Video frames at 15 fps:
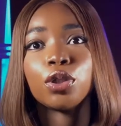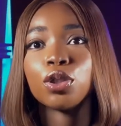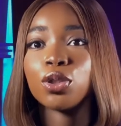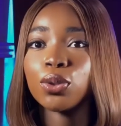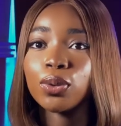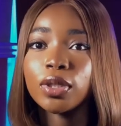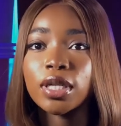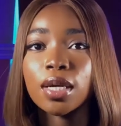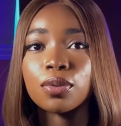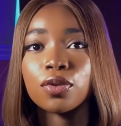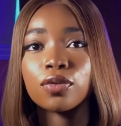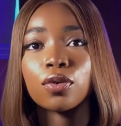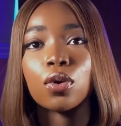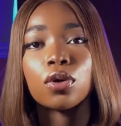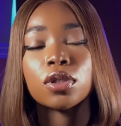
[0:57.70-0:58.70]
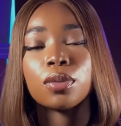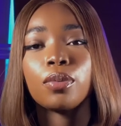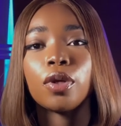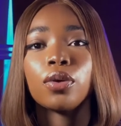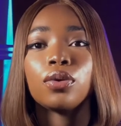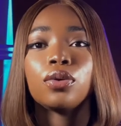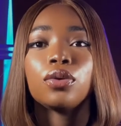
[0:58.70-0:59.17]
are two types of court
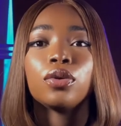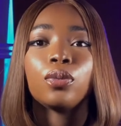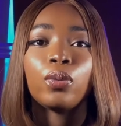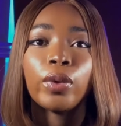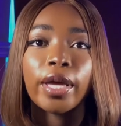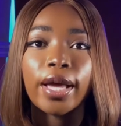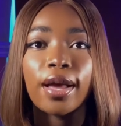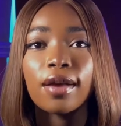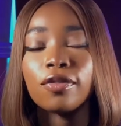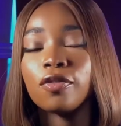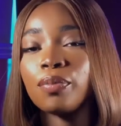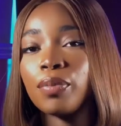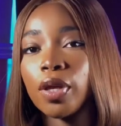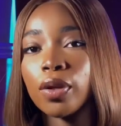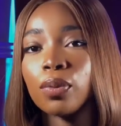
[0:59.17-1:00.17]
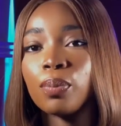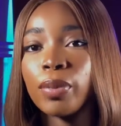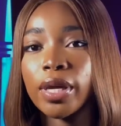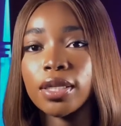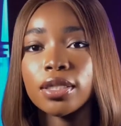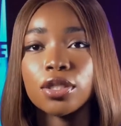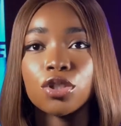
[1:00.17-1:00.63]
bail. We have bail
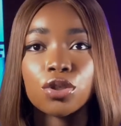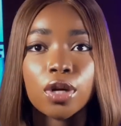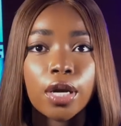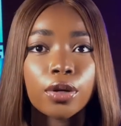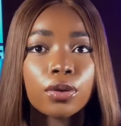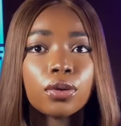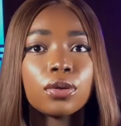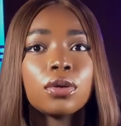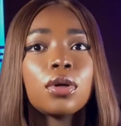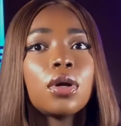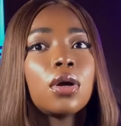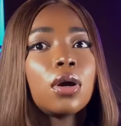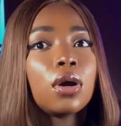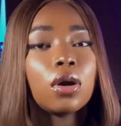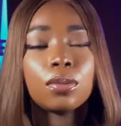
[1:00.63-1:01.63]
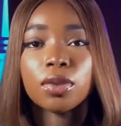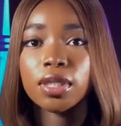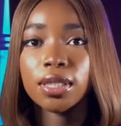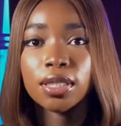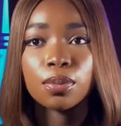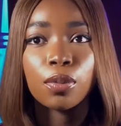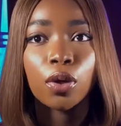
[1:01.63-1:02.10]
pending trial.
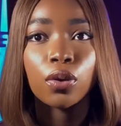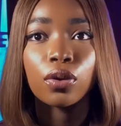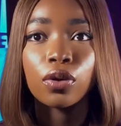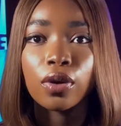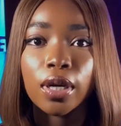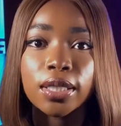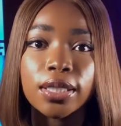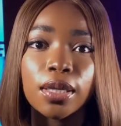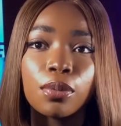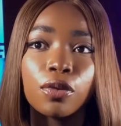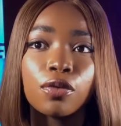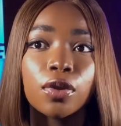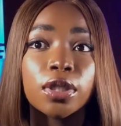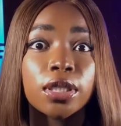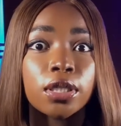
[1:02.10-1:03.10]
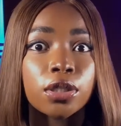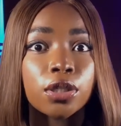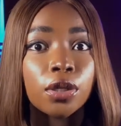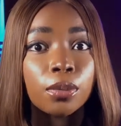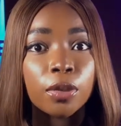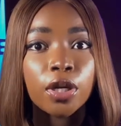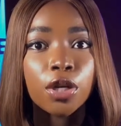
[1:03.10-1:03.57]
This is bail granted before the
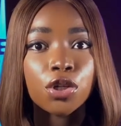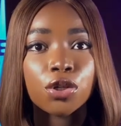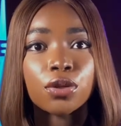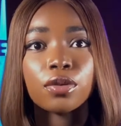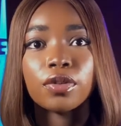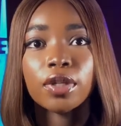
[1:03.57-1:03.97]
determination of